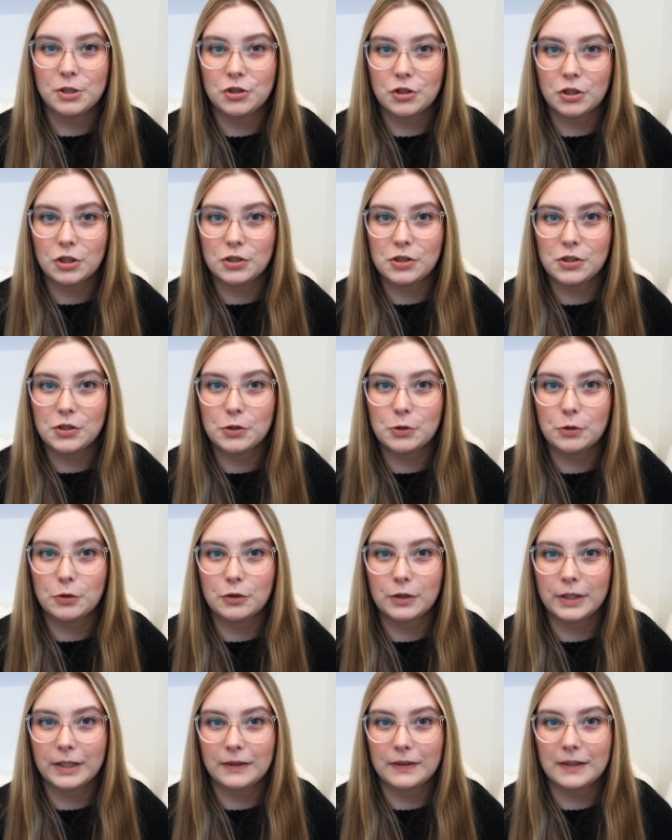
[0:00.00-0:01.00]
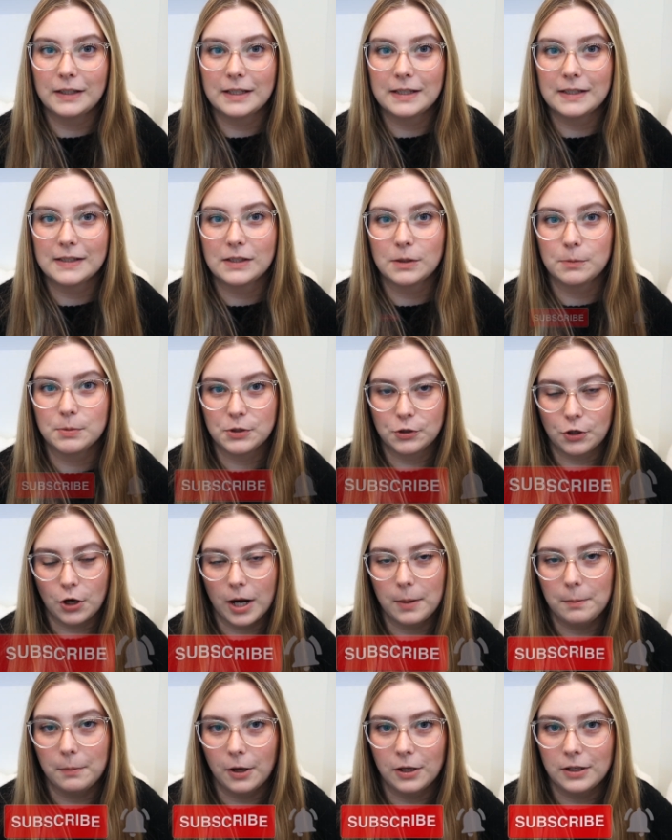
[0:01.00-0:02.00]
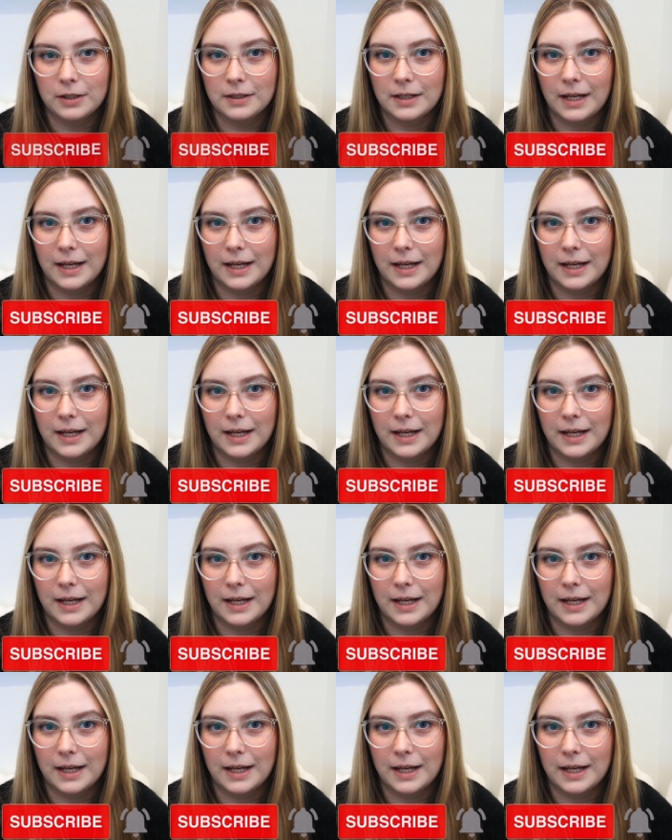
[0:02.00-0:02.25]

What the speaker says: sure to click the subscribe button